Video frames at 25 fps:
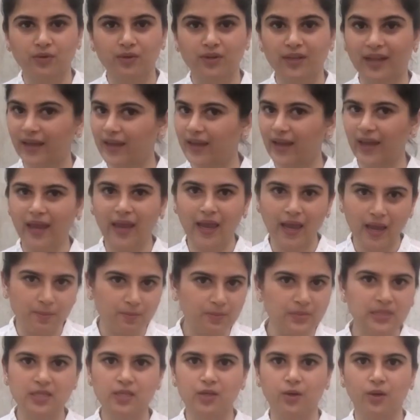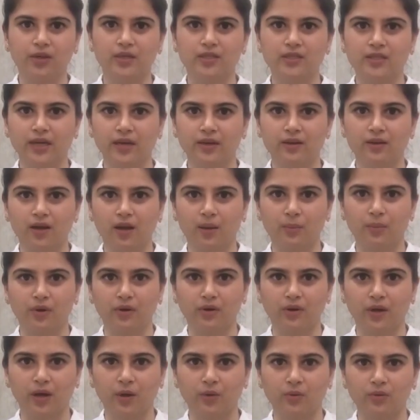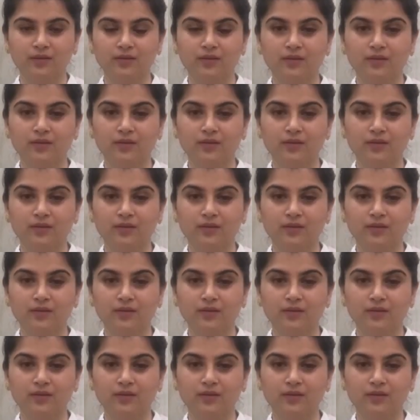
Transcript: like empty your entire cupboard out.